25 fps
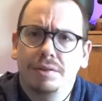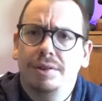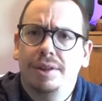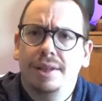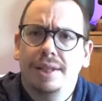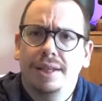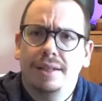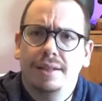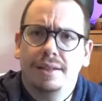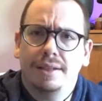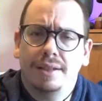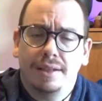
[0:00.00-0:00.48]

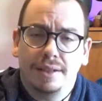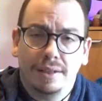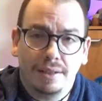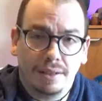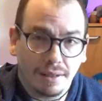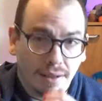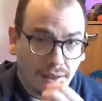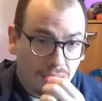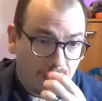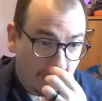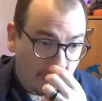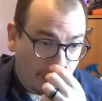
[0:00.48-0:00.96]
thing that
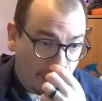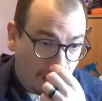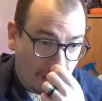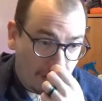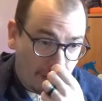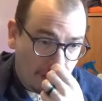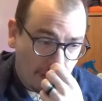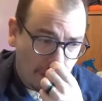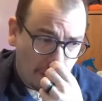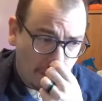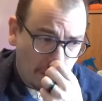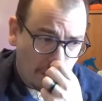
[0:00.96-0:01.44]

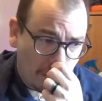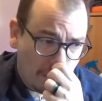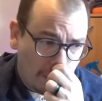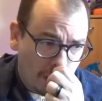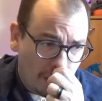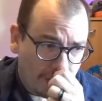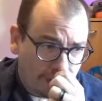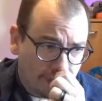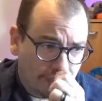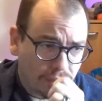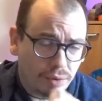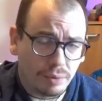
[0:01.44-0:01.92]

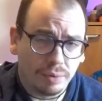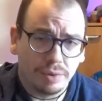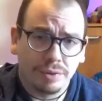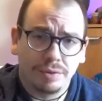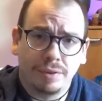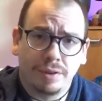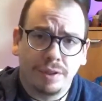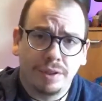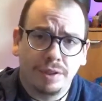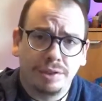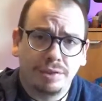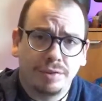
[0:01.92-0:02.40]
I thought was
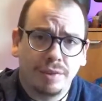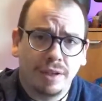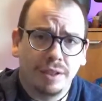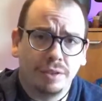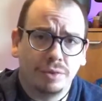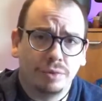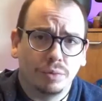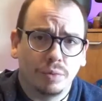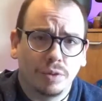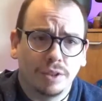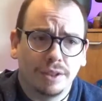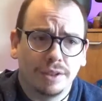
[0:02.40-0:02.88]
very
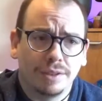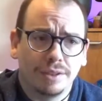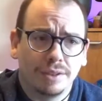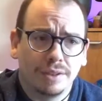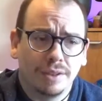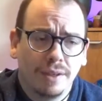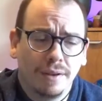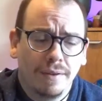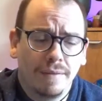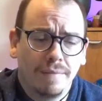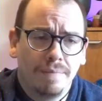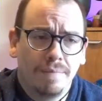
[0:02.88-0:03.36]
strange was
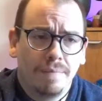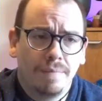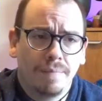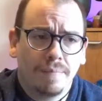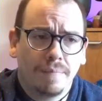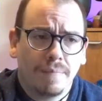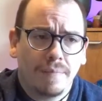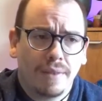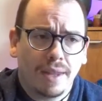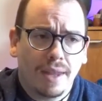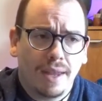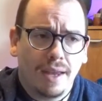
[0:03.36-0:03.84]

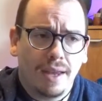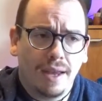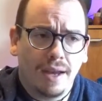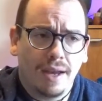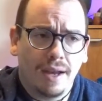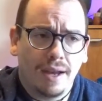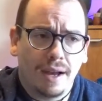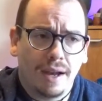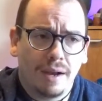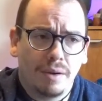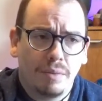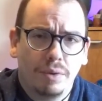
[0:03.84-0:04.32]

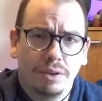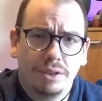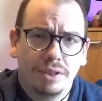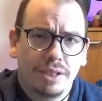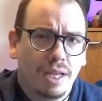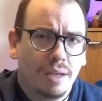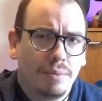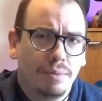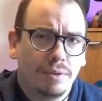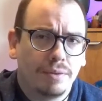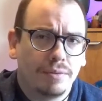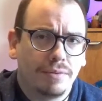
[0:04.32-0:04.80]
I wasn't
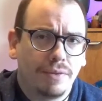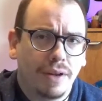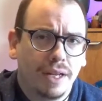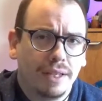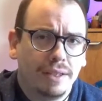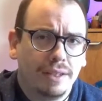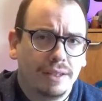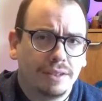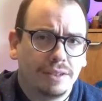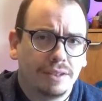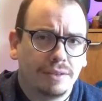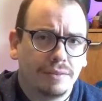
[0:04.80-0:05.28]
able to
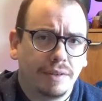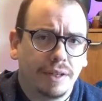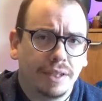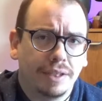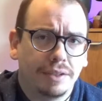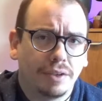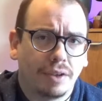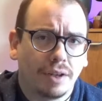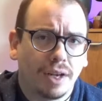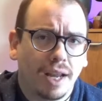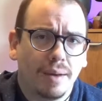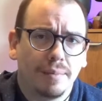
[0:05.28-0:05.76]
find this
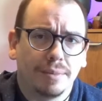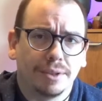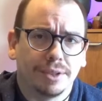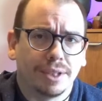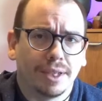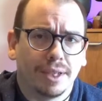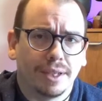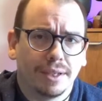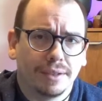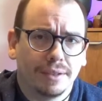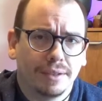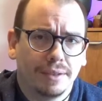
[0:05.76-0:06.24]
device on
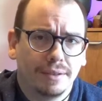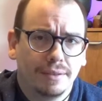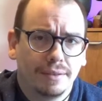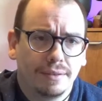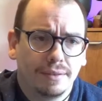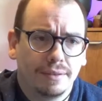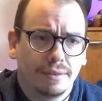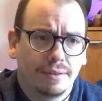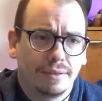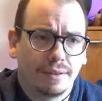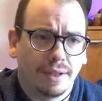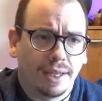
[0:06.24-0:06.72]
Amazon,
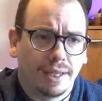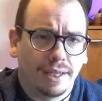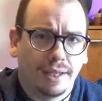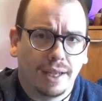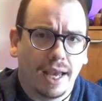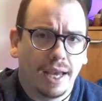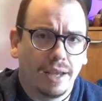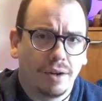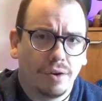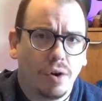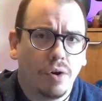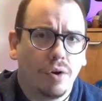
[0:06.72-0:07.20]
like
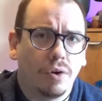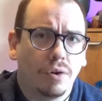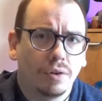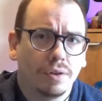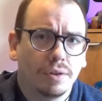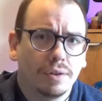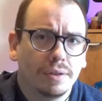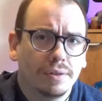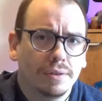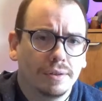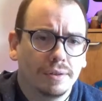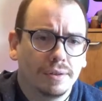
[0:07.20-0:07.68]
at all.
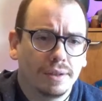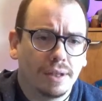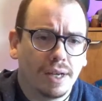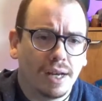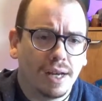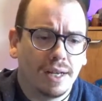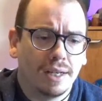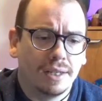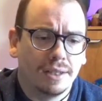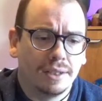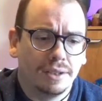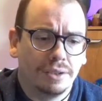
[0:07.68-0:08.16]

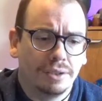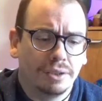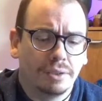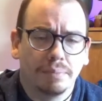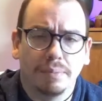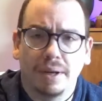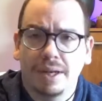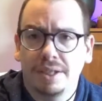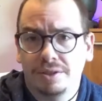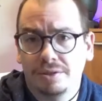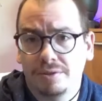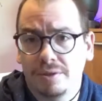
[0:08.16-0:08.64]
You can
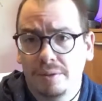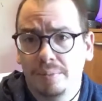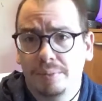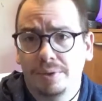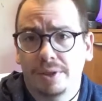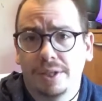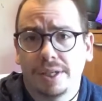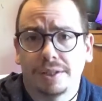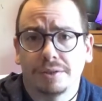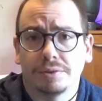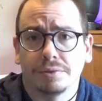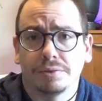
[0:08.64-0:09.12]
buy screen
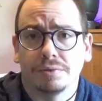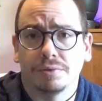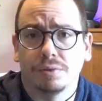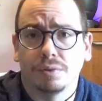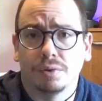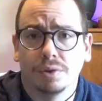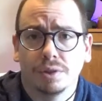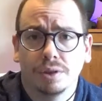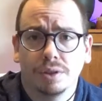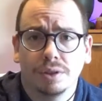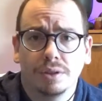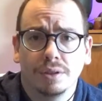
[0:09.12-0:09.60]
protectors
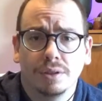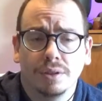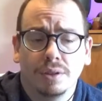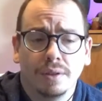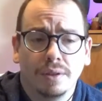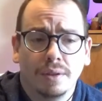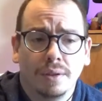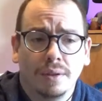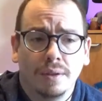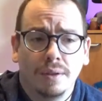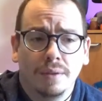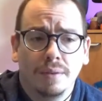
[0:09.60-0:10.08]
for it,
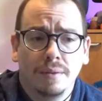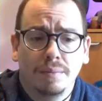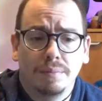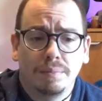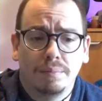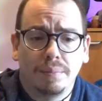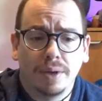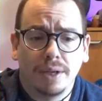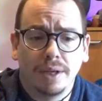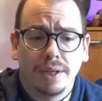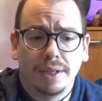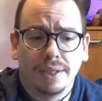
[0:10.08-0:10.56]

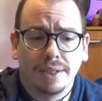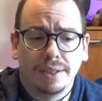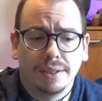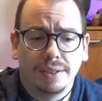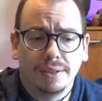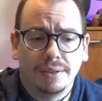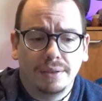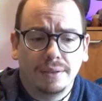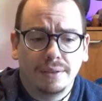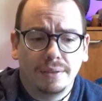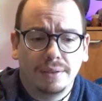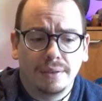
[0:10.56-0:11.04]
but
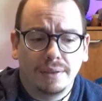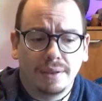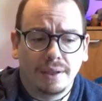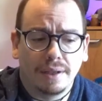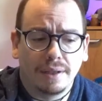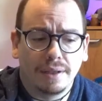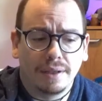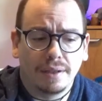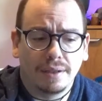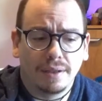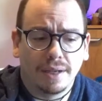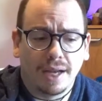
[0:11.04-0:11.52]

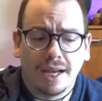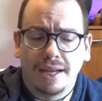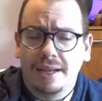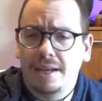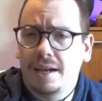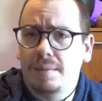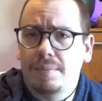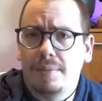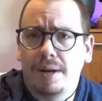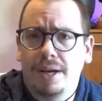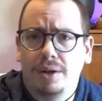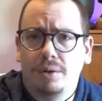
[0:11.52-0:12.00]
I
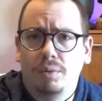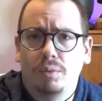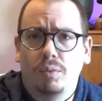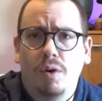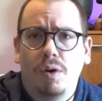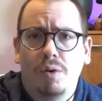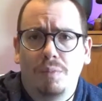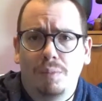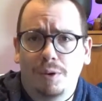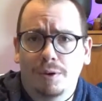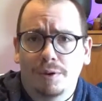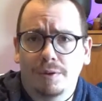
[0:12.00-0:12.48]
got mine at
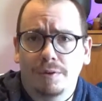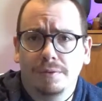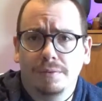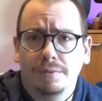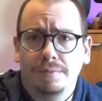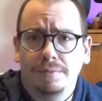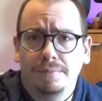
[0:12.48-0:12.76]
Walmart.